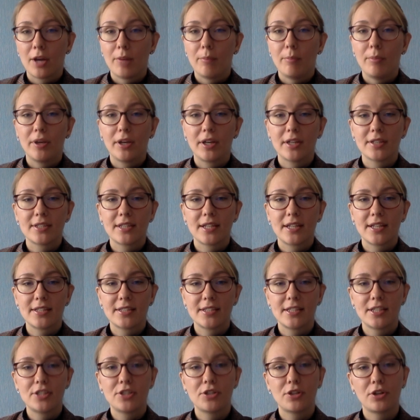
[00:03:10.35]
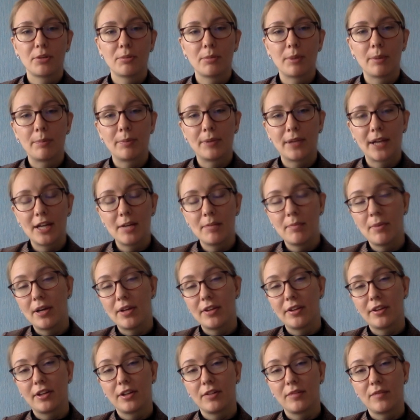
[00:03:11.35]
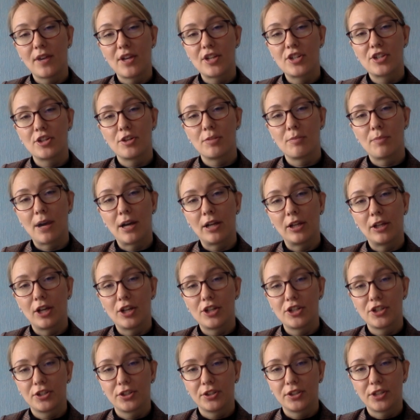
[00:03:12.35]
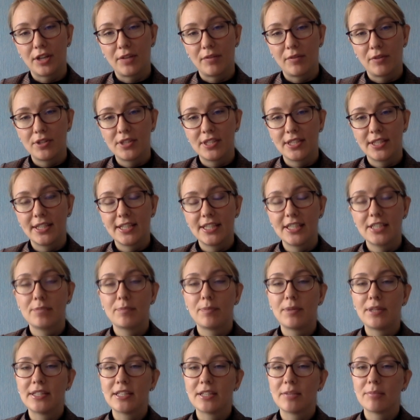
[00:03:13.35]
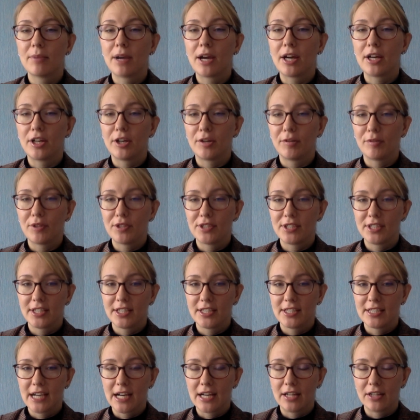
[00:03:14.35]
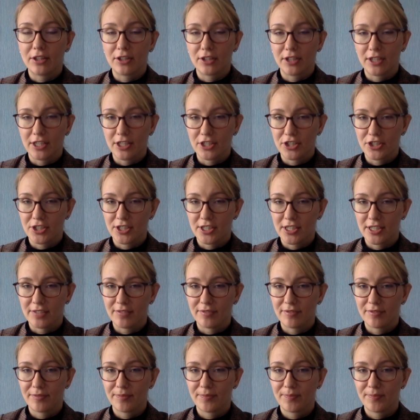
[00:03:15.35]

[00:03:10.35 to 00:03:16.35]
because it is the term applied by the Convention on Biological Diversity's Peace and Biodiversity Dialogue Initiative.